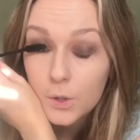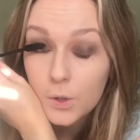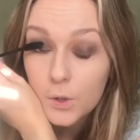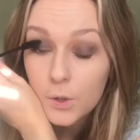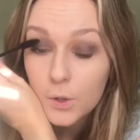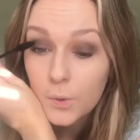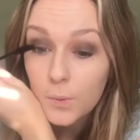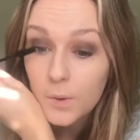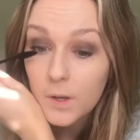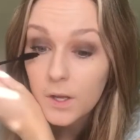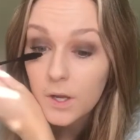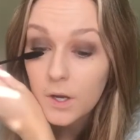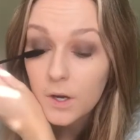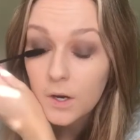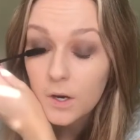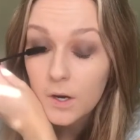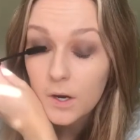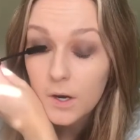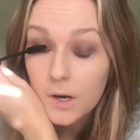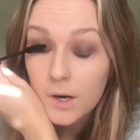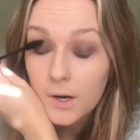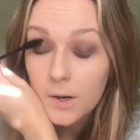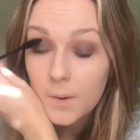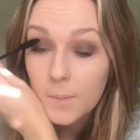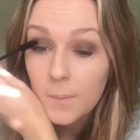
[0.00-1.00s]
doing your
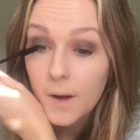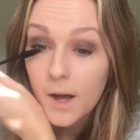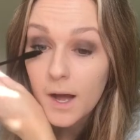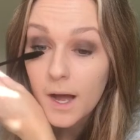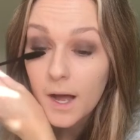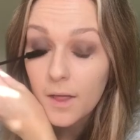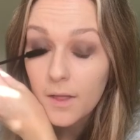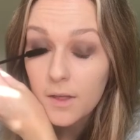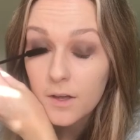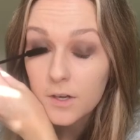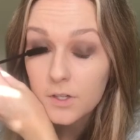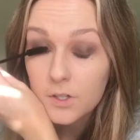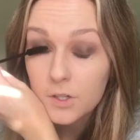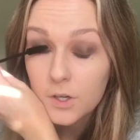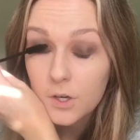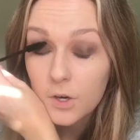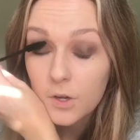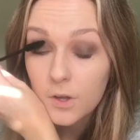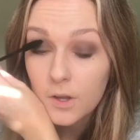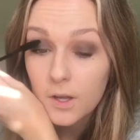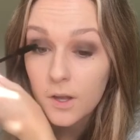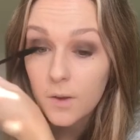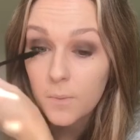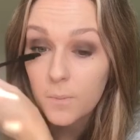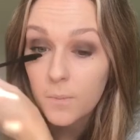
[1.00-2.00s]
eyelash
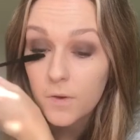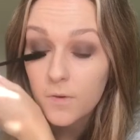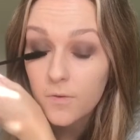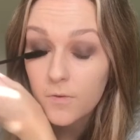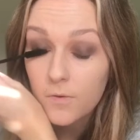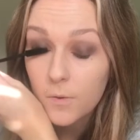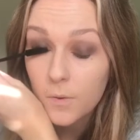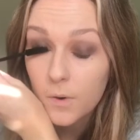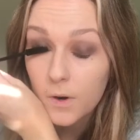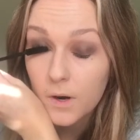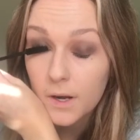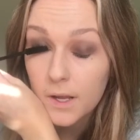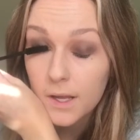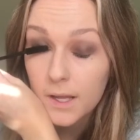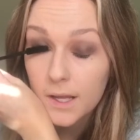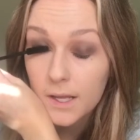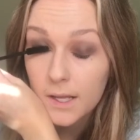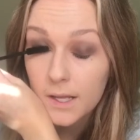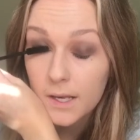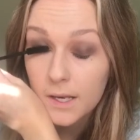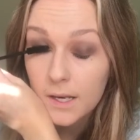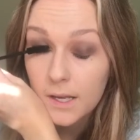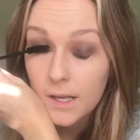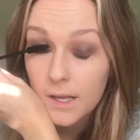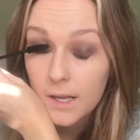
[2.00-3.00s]
curling
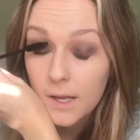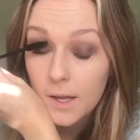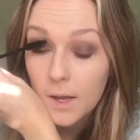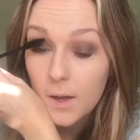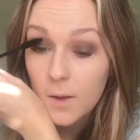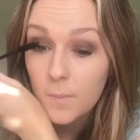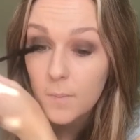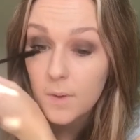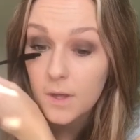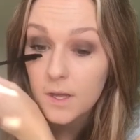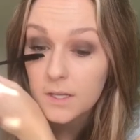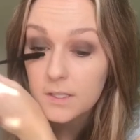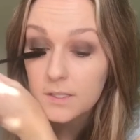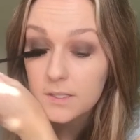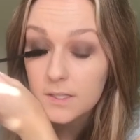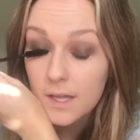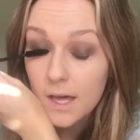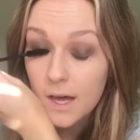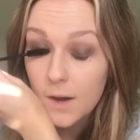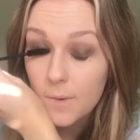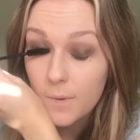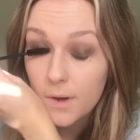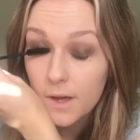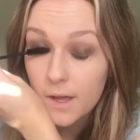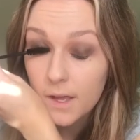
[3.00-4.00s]
beforehand, because
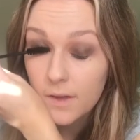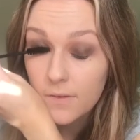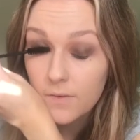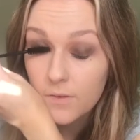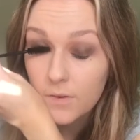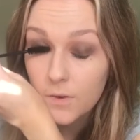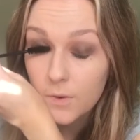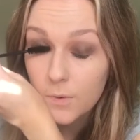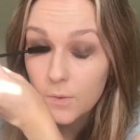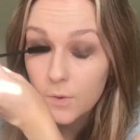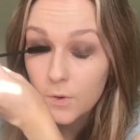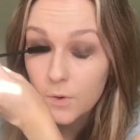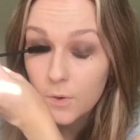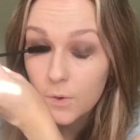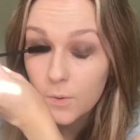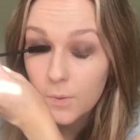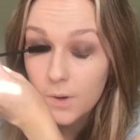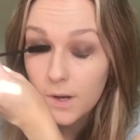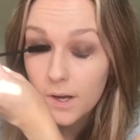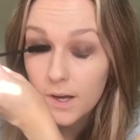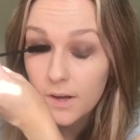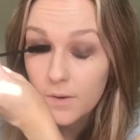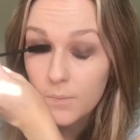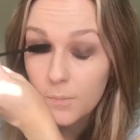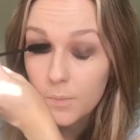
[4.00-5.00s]
that way if you do
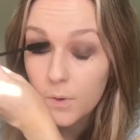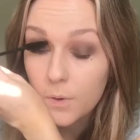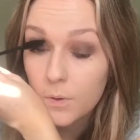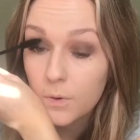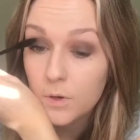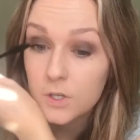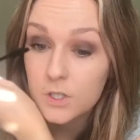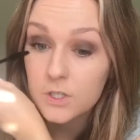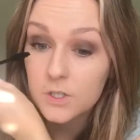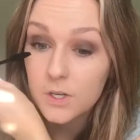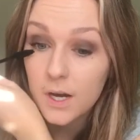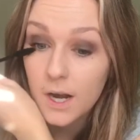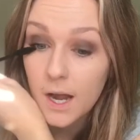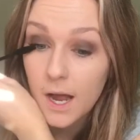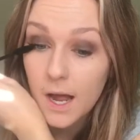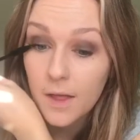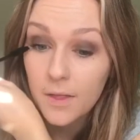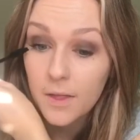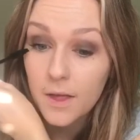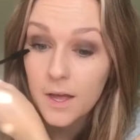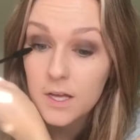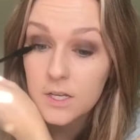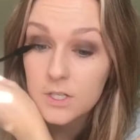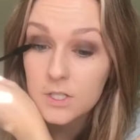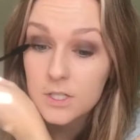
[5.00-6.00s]
have poker straight
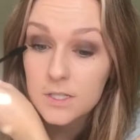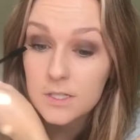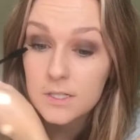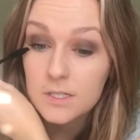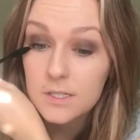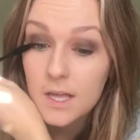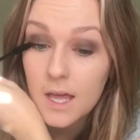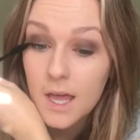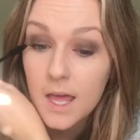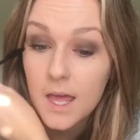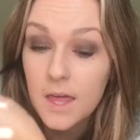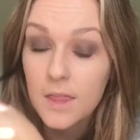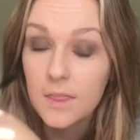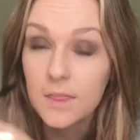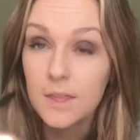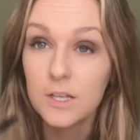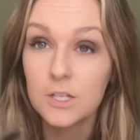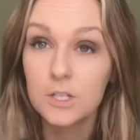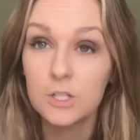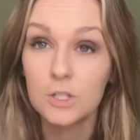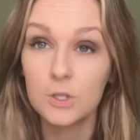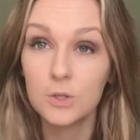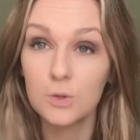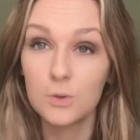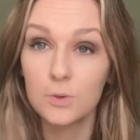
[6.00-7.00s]
eyelashes, they
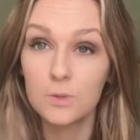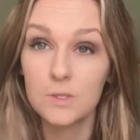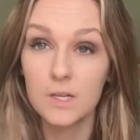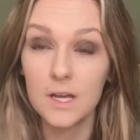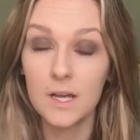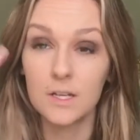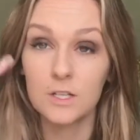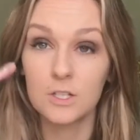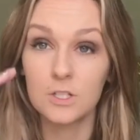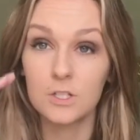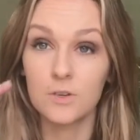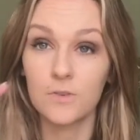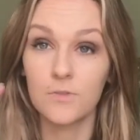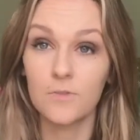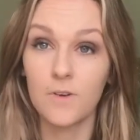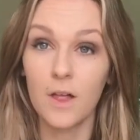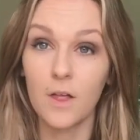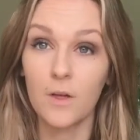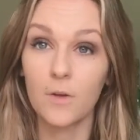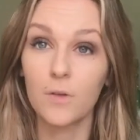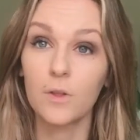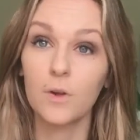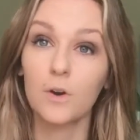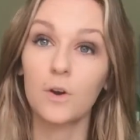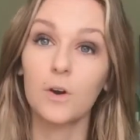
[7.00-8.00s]
do tend to
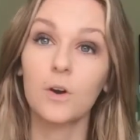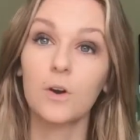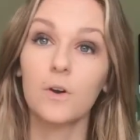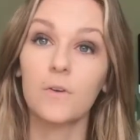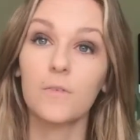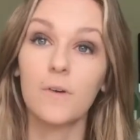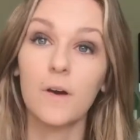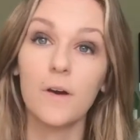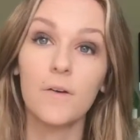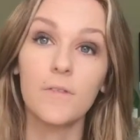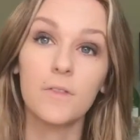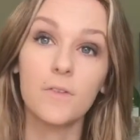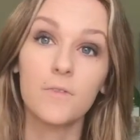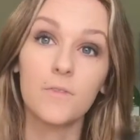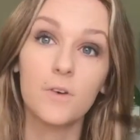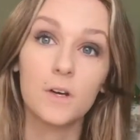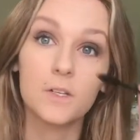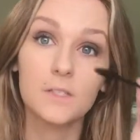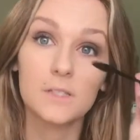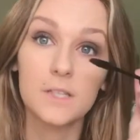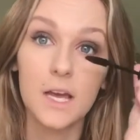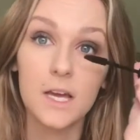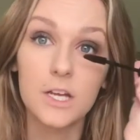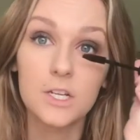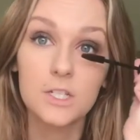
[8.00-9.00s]
follow the curve of the
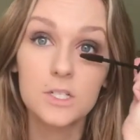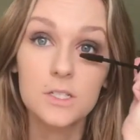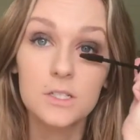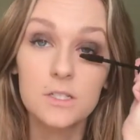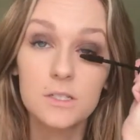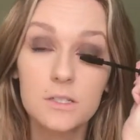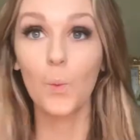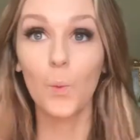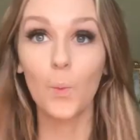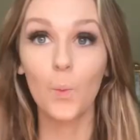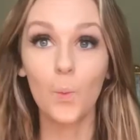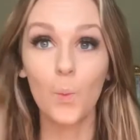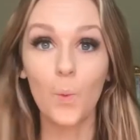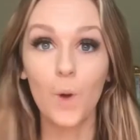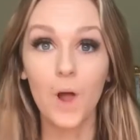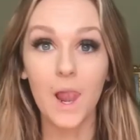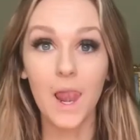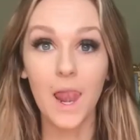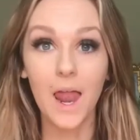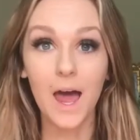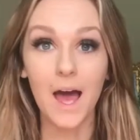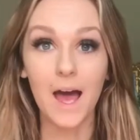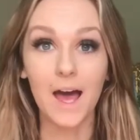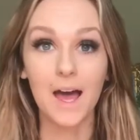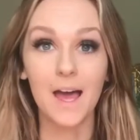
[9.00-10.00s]
false lashes.
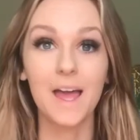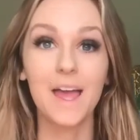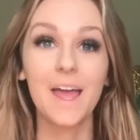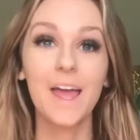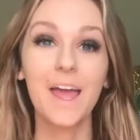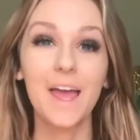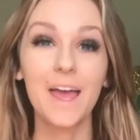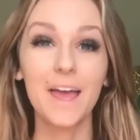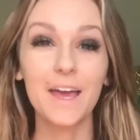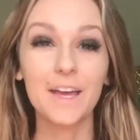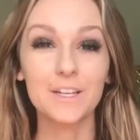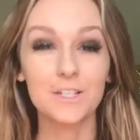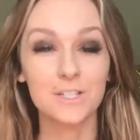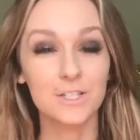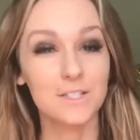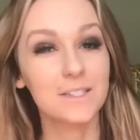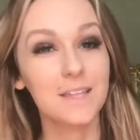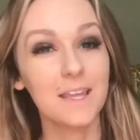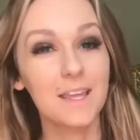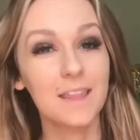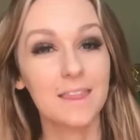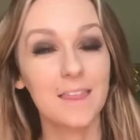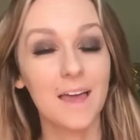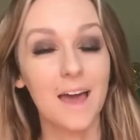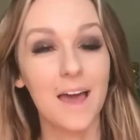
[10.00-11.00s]
Voila! And just
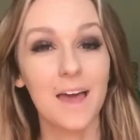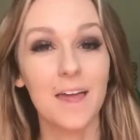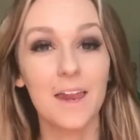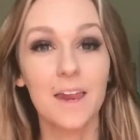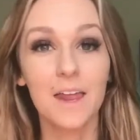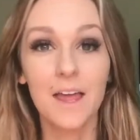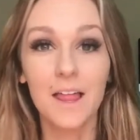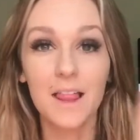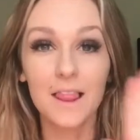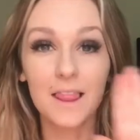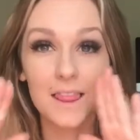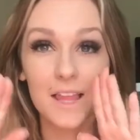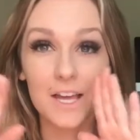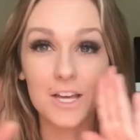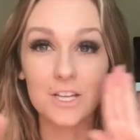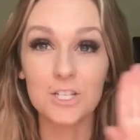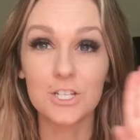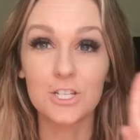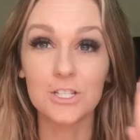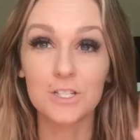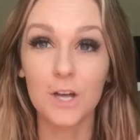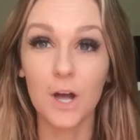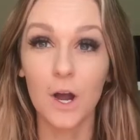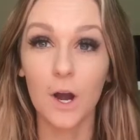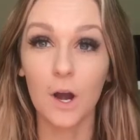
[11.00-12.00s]
like that,
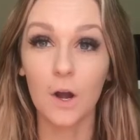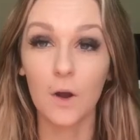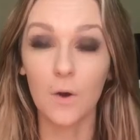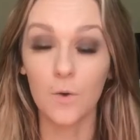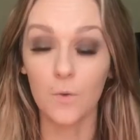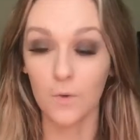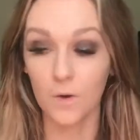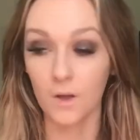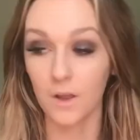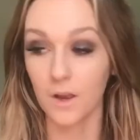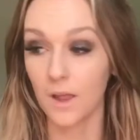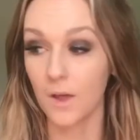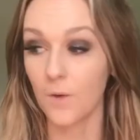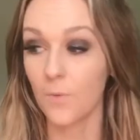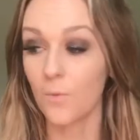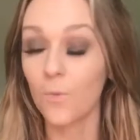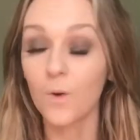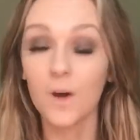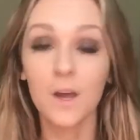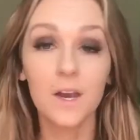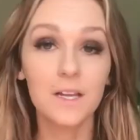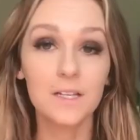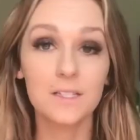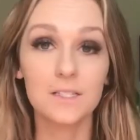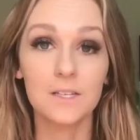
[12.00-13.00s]
lashes are on. And
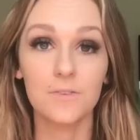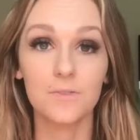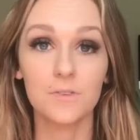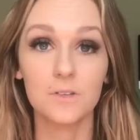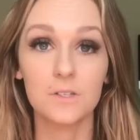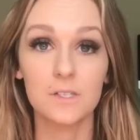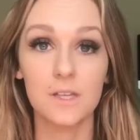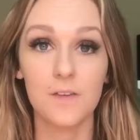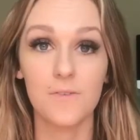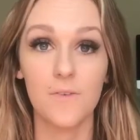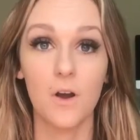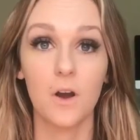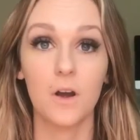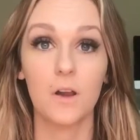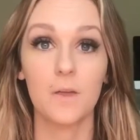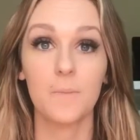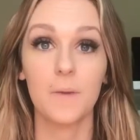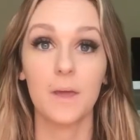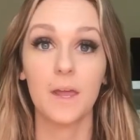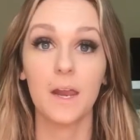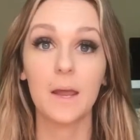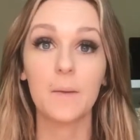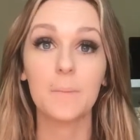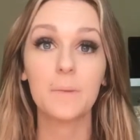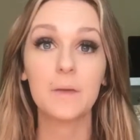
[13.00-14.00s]
what a difference they've already
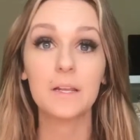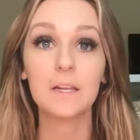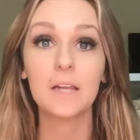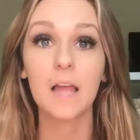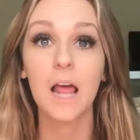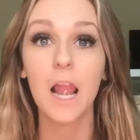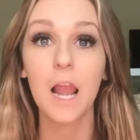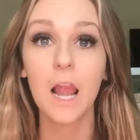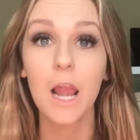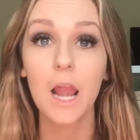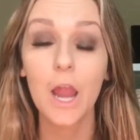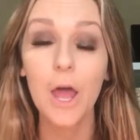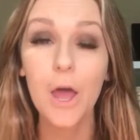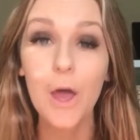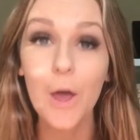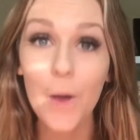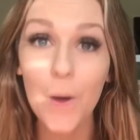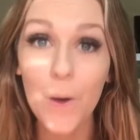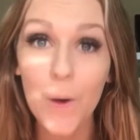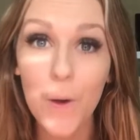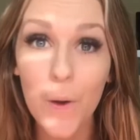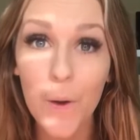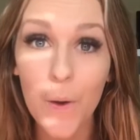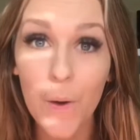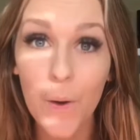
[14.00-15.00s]
made. I mean,
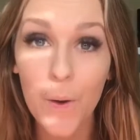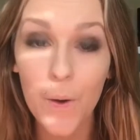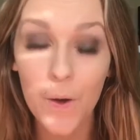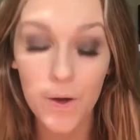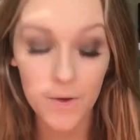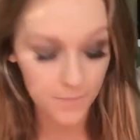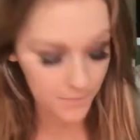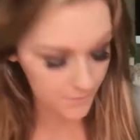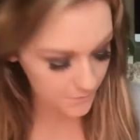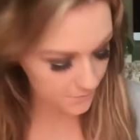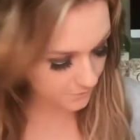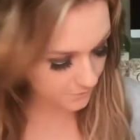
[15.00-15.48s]
hello!